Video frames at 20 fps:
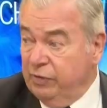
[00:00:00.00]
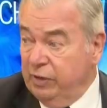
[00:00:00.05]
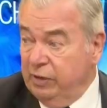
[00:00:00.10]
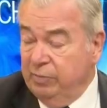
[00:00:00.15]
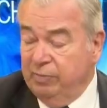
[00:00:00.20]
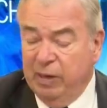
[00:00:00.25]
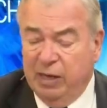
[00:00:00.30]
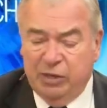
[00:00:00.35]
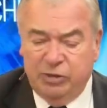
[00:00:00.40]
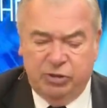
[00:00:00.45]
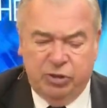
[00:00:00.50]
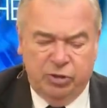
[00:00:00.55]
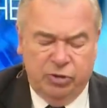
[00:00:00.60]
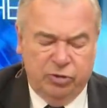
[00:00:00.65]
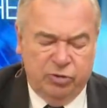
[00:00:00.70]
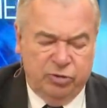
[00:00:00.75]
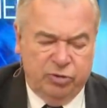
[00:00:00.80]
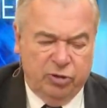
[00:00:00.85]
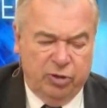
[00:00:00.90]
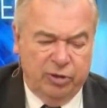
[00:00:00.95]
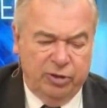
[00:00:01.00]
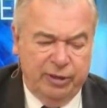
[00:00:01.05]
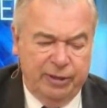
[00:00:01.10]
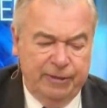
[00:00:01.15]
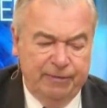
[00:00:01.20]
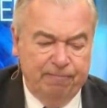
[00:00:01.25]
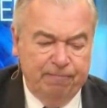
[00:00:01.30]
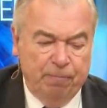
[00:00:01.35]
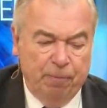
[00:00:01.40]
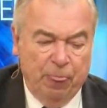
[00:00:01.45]
the Palestinian
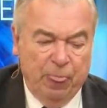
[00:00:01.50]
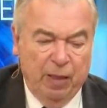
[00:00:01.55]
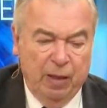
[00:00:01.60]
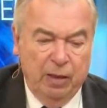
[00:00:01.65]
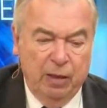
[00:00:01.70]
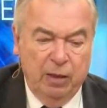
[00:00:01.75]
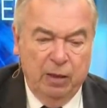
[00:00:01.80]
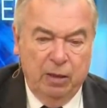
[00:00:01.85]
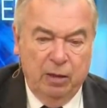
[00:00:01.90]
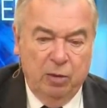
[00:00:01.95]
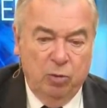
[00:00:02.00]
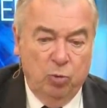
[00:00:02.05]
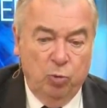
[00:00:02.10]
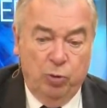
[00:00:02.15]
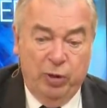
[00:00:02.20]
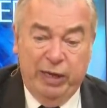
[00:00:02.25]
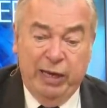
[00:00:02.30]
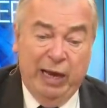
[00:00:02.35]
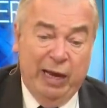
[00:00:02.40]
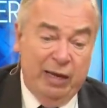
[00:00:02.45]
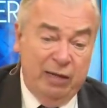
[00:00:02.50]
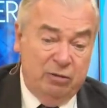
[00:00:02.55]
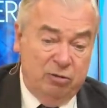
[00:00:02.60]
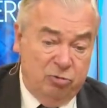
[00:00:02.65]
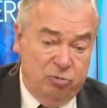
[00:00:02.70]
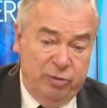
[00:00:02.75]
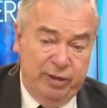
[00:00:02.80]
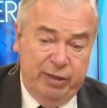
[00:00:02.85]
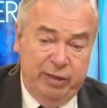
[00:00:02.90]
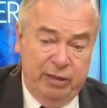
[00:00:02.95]
Authority we had
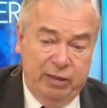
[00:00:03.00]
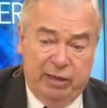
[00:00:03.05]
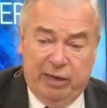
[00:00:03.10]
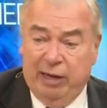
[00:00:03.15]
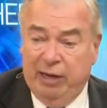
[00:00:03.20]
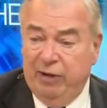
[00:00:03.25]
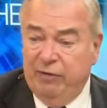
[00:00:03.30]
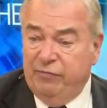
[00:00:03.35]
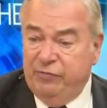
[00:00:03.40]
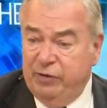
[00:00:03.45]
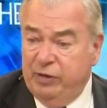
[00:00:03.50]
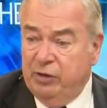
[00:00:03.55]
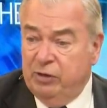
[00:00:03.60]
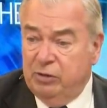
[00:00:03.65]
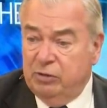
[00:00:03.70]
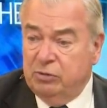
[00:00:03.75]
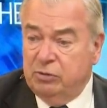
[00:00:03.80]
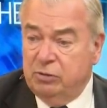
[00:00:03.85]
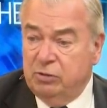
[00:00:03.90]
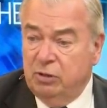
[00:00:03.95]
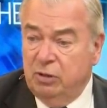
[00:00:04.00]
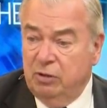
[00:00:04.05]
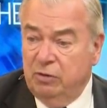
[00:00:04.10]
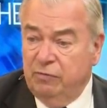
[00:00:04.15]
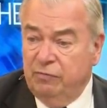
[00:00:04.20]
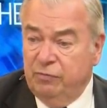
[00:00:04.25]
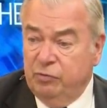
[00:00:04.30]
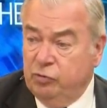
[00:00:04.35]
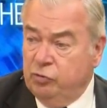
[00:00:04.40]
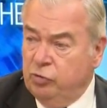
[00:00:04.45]
three and a half years
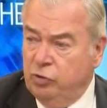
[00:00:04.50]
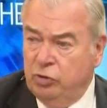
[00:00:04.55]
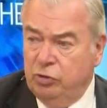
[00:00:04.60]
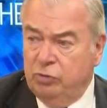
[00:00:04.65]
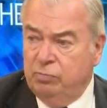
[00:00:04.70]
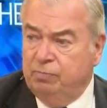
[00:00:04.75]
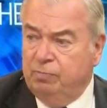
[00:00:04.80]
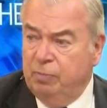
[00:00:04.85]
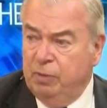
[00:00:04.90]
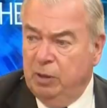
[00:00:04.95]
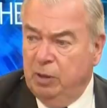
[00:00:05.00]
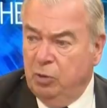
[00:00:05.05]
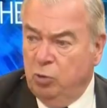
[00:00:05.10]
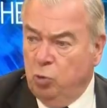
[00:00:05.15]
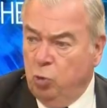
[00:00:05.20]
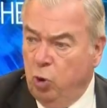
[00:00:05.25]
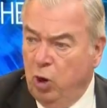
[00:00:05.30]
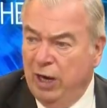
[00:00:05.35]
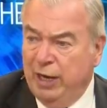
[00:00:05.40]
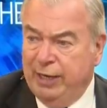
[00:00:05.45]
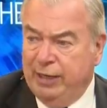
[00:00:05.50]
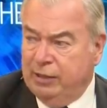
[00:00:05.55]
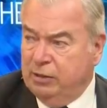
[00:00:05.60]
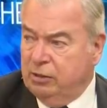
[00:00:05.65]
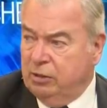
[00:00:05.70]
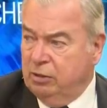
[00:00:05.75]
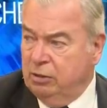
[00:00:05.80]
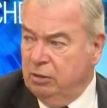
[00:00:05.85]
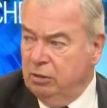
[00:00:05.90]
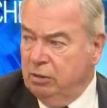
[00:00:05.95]
of good
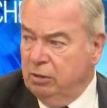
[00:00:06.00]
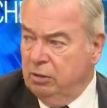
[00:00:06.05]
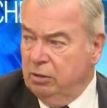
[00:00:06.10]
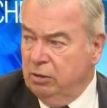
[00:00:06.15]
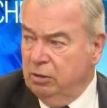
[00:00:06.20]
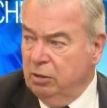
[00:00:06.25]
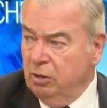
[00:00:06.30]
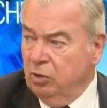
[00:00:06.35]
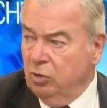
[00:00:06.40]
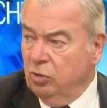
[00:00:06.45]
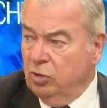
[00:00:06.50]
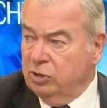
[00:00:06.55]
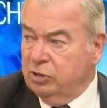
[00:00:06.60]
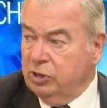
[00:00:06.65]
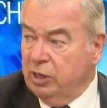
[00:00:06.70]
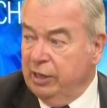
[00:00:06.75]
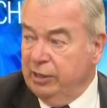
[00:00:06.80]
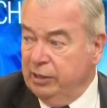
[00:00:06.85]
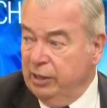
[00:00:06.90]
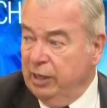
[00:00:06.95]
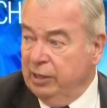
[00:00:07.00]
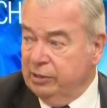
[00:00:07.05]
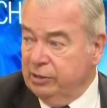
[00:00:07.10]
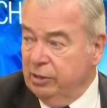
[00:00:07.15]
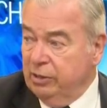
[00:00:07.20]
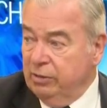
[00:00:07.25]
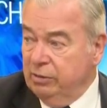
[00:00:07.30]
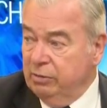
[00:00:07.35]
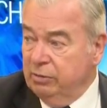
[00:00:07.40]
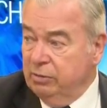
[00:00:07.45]
quiet alongside
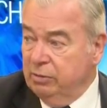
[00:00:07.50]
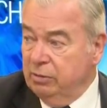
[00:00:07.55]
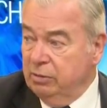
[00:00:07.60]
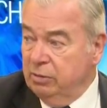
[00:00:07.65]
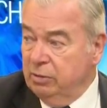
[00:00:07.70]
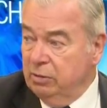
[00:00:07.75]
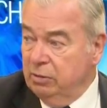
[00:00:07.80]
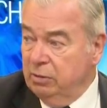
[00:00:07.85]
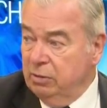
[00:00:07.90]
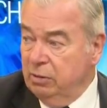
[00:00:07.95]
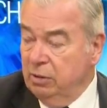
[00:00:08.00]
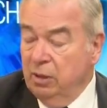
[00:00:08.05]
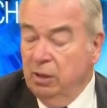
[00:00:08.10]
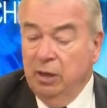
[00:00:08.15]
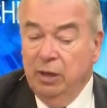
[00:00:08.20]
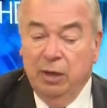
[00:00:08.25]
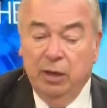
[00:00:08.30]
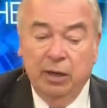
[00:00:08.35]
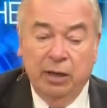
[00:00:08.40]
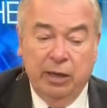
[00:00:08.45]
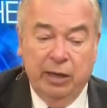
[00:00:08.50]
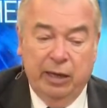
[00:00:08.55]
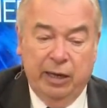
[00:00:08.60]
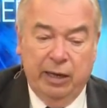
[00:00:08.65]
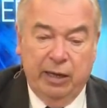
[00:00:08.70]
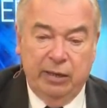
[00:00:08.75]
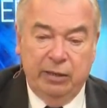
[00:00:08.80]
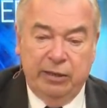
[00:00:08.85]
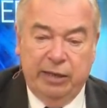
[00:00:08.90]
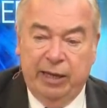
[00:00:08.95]
Gaza.
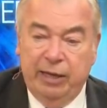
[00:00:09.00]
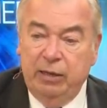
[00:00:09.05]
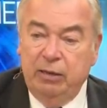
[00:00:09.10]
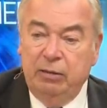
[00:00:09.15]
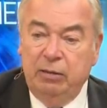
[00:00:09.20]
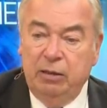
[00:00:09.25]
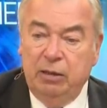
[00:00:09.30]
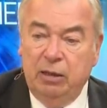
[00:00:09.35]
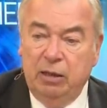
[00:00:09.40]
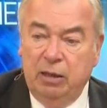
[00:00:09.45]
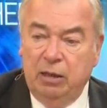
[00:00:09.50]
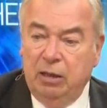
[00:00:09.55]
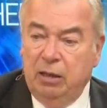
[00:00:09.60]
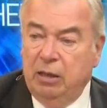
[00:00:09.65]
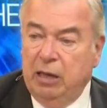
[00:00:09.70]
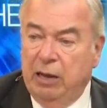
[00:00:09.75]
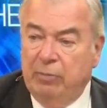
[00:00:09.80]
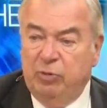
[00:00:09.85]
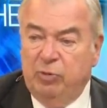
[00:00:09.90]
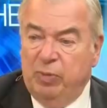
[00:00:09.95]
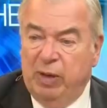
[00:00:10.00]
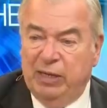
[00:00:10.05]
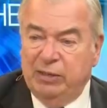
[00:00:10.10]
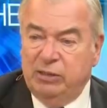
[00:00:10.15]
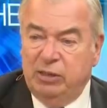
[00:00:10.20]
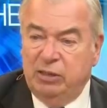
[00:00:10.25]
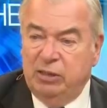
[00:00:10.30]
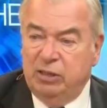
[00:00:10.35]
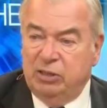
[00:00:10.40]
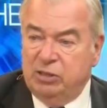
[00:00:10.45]
And then uh, Abu
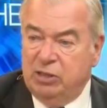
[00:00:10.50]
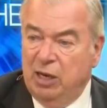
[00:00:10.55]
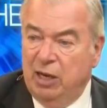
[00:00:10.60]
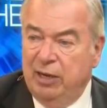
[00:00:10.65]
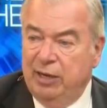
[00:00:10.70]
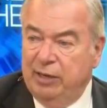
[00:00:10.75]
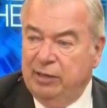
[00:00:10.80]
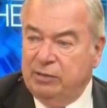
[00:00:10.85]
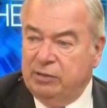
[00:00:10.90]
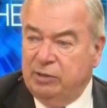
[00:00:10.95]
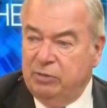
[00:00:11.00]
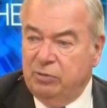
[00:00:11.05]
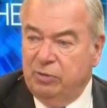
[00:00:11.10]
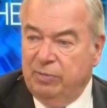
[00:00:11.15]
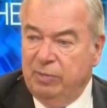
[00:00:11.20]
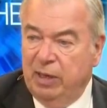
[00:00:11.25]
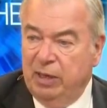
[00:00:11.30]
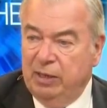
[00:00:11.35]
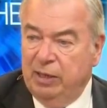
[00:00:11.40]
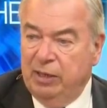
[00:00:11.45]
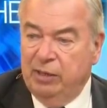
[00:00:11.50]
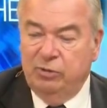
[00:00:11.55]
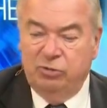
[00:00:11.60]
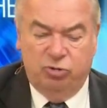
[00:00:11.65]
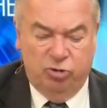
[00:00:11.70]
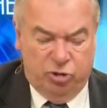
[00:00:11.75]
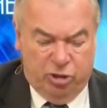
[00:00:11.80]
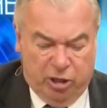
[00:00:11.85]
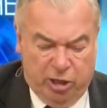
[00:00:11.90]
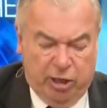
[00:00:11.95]
Mazen decides in Ramallah
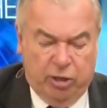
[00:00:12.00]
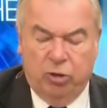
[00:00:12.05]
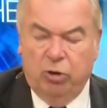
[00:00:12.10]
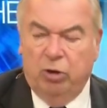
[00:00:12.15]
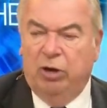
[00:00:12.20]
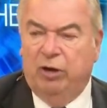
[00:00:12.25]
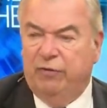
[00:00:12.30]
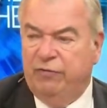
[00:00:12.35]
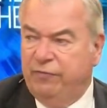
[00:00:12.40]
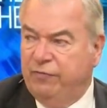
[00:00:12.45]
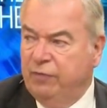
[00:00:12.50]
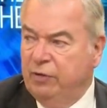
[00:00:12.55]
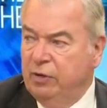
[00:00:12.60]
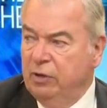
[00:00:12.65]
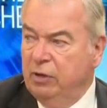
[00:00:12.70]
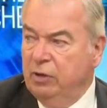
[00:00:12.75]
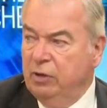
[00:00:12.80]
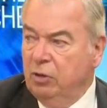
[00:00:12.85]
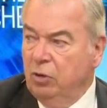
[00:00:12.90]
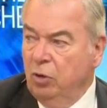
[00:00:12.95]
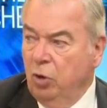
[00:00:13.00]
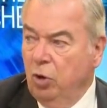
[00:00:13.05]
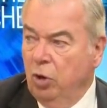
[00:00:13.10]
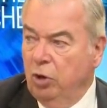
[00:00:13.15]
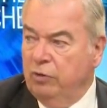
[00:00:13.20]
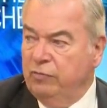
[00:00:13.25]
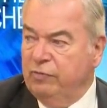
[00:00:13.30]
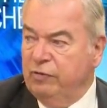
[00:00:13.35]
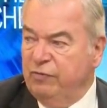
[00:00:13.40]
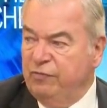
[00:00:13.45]
to cut off
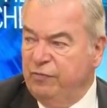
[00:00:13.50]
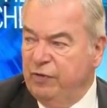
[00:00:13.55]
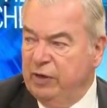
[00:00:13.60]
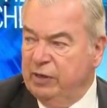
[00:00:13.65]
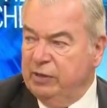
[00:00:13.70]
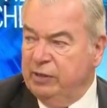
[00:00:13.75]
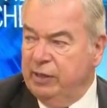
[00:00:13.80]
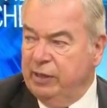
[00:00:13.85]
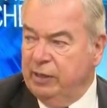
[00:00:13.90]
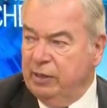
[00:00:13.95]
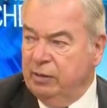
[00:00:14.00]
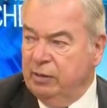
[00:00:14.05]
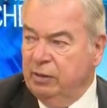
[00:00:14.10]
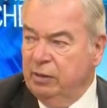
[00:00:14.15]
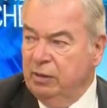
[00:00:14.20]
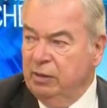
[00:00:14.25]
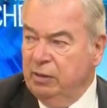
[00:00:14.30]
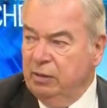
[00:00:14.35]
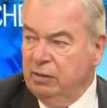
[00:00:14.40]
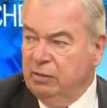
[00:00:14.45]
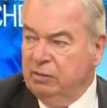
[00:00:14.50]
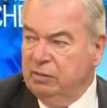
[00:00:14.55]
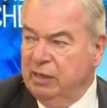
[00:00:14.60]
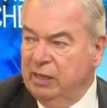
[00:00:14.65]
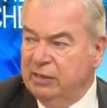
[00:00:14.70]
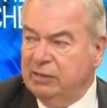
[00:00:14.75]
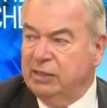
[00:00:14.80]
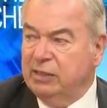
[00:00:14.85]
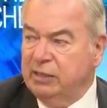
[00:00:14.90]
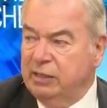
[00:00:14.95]
all of the funding
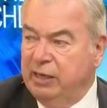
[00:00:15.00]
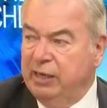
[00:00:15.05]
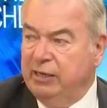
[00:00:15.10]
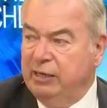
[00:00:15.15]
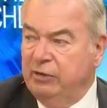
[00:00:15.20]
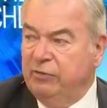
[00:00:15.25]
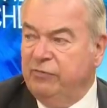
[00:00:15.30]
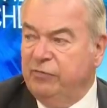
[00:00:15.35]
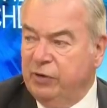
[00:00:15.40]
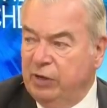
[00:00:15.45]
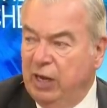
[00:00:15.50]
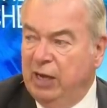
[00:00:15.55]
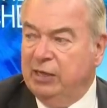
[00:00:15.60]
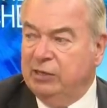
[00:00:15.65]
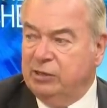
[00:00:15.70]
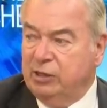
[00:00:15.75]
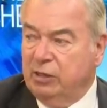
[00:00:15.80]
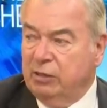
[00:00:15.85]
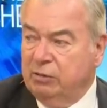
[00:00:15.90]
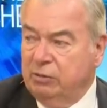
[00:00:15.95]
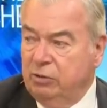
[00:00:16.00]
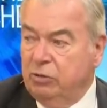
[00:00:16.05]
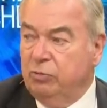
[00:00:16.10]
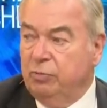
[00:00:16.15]
designated for Gaza. You